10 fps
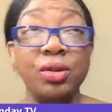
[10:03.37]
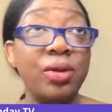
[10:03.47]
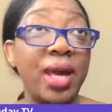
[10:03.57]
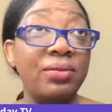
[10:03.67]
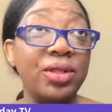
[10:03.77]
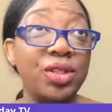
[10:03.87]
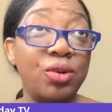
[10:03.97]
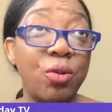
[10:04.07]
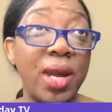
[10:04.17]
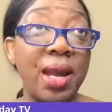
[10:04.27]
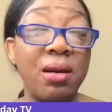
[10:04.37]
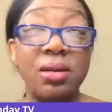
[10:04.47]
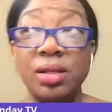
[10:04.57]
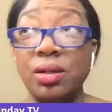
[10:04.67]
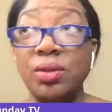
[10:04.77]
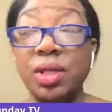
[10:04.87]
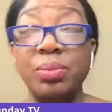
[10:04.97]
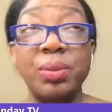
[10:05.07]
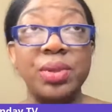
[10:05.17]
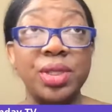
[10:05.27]
you have the Square?
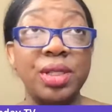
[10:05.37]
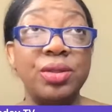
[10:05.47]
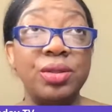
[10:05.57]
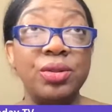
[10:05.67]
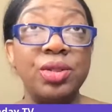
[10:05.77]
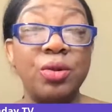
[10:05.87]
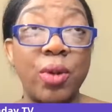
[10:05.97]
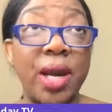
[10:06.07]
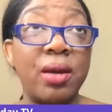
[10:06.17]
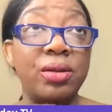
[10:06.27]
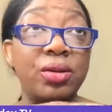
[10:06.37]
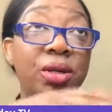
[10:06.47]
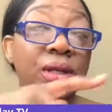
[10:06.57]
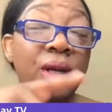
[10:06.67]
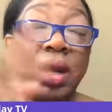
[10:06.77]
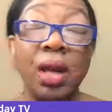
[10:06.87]
Some people still use Square, and you can,